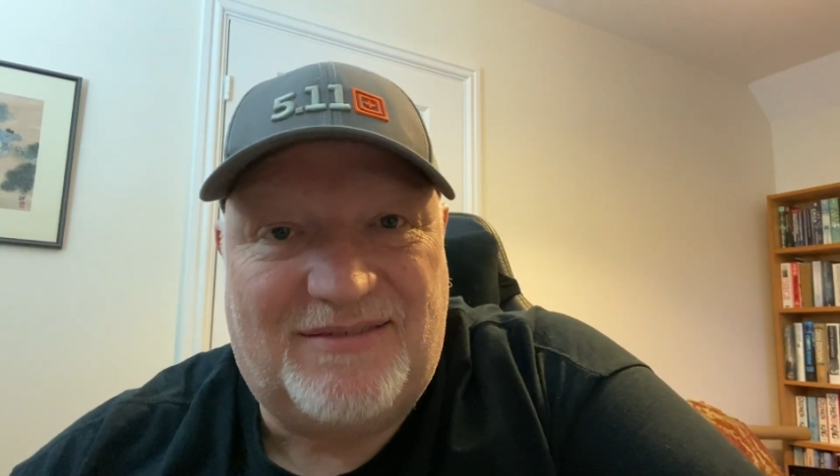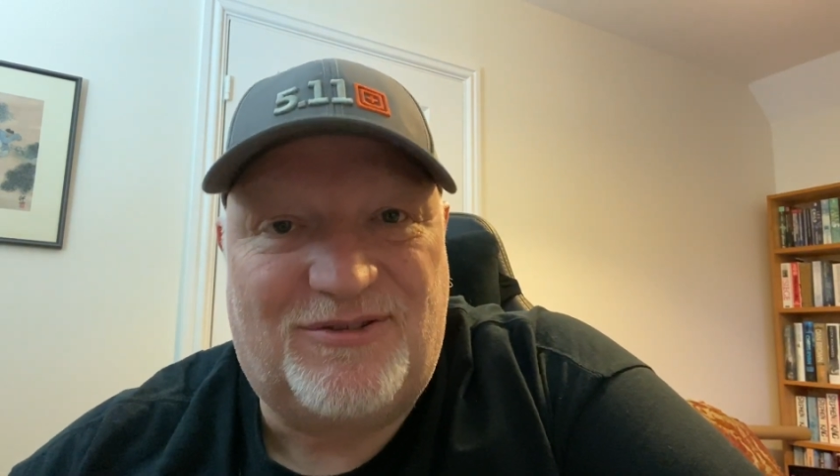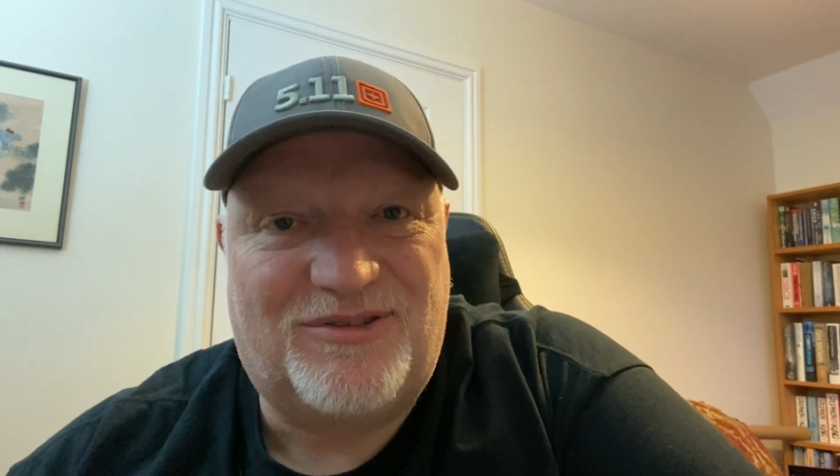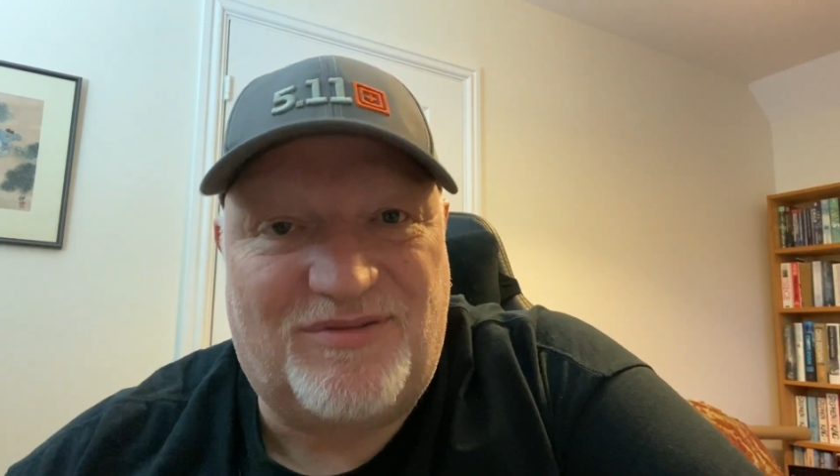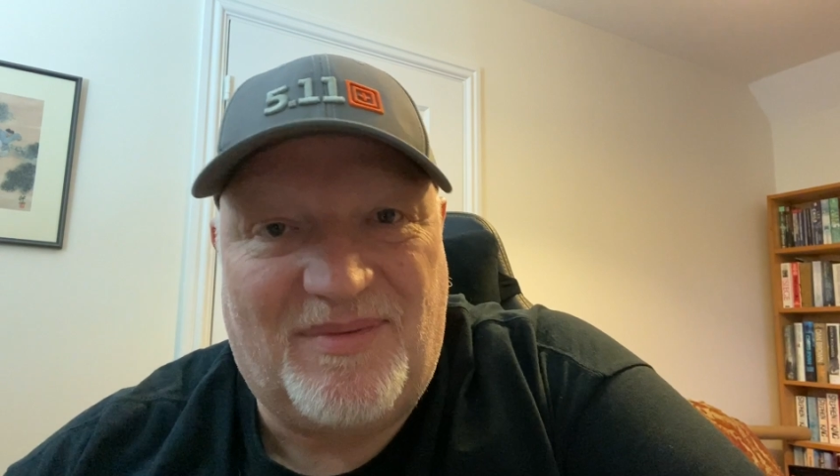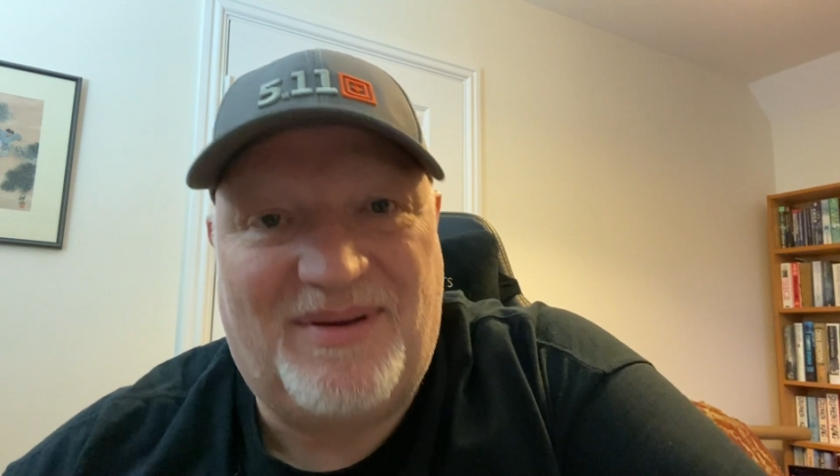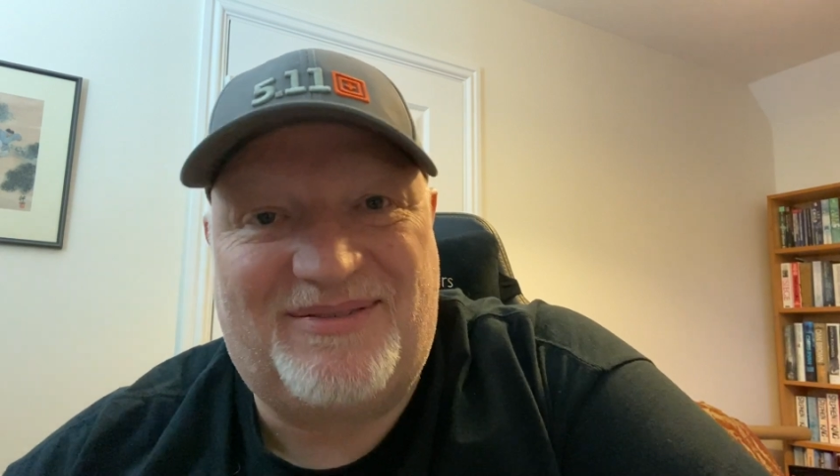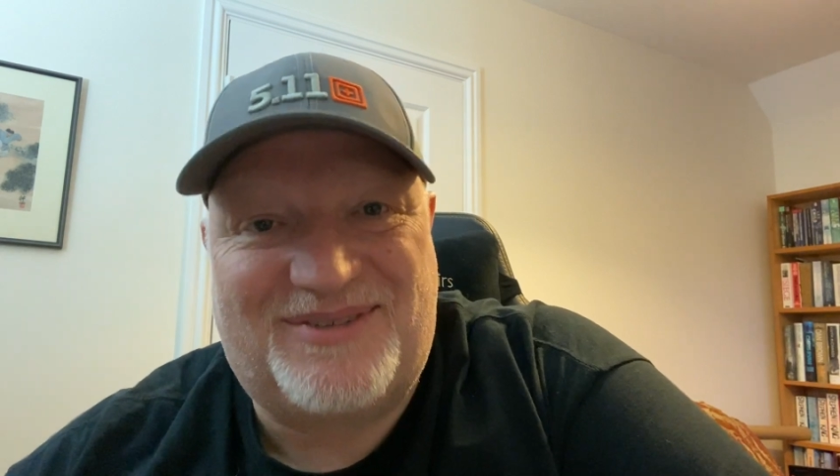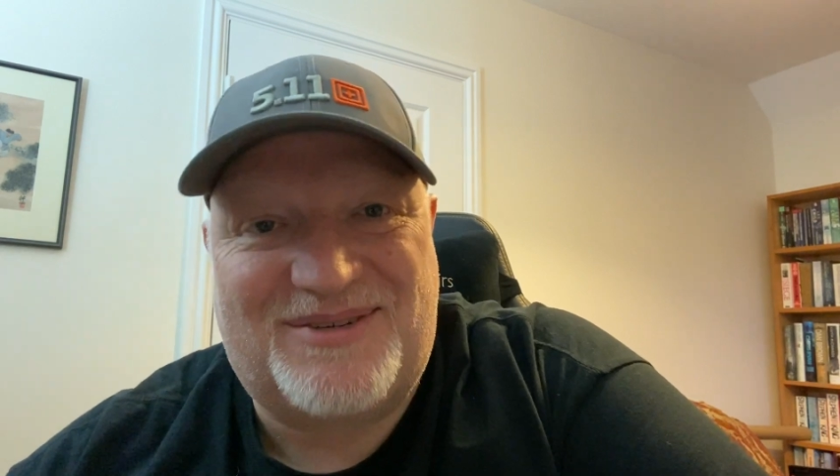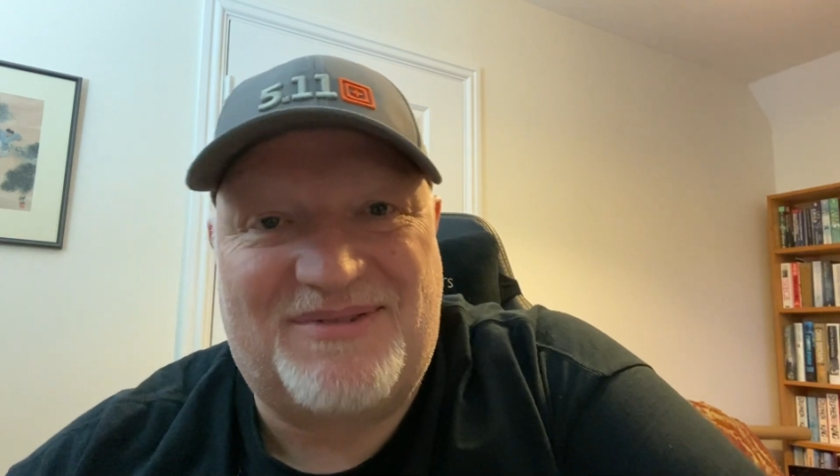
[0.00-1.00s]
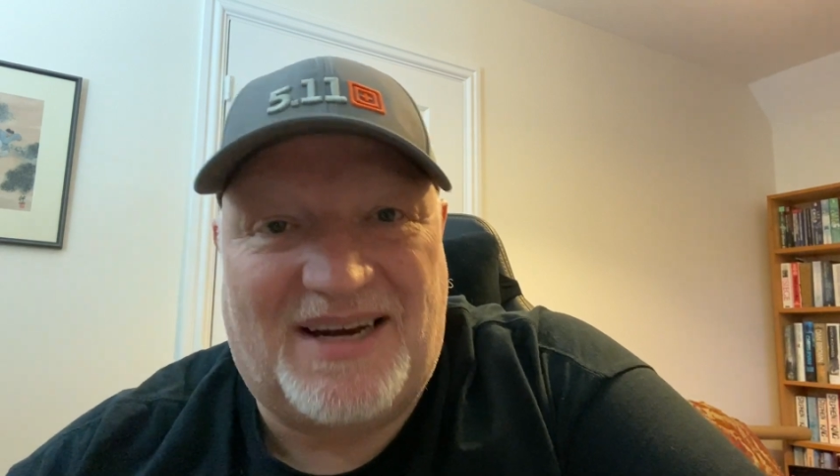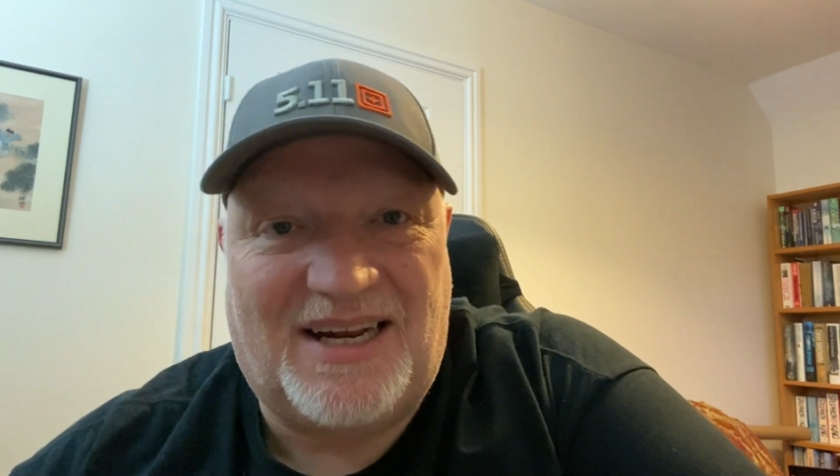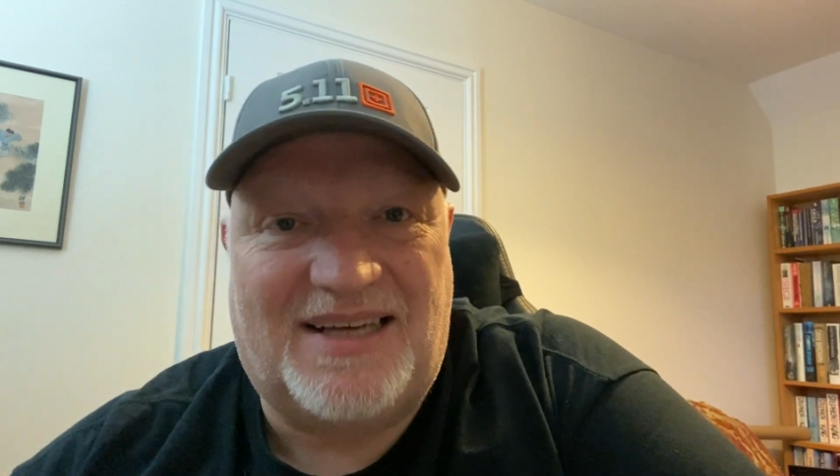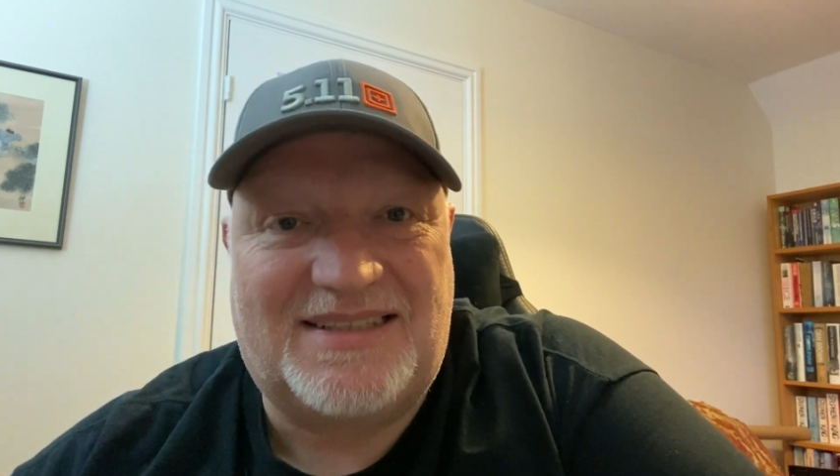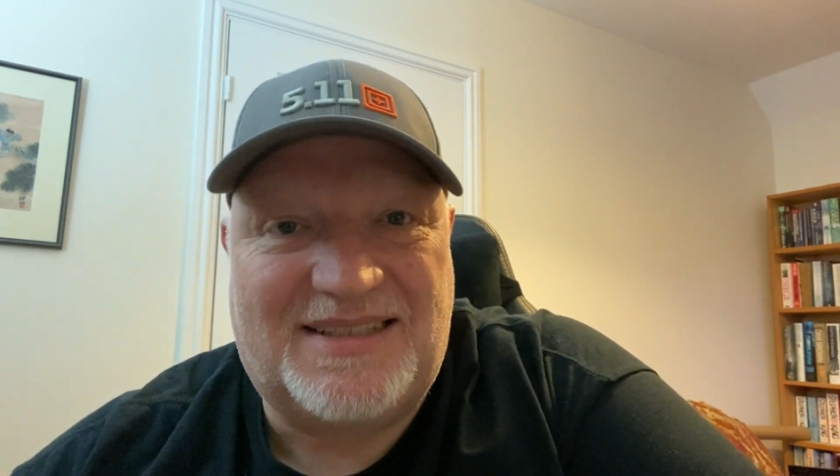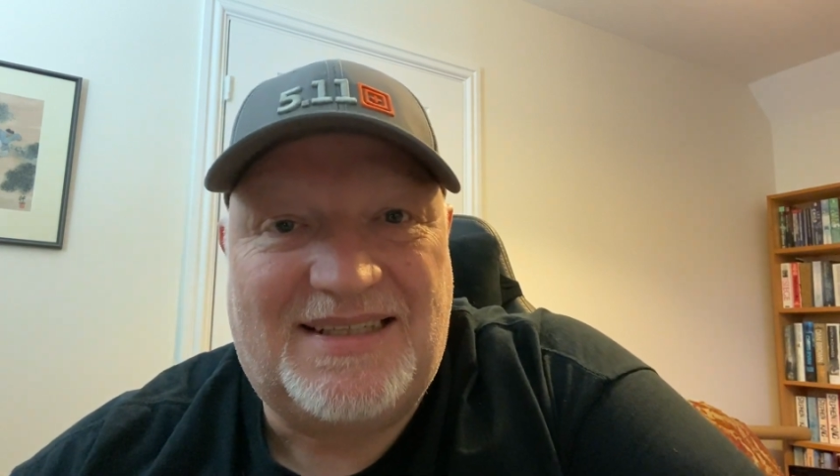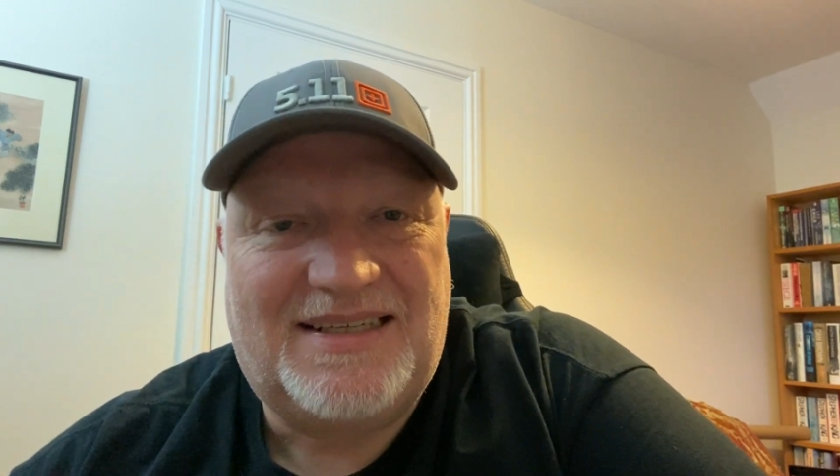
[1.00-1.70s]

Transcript: Just realised.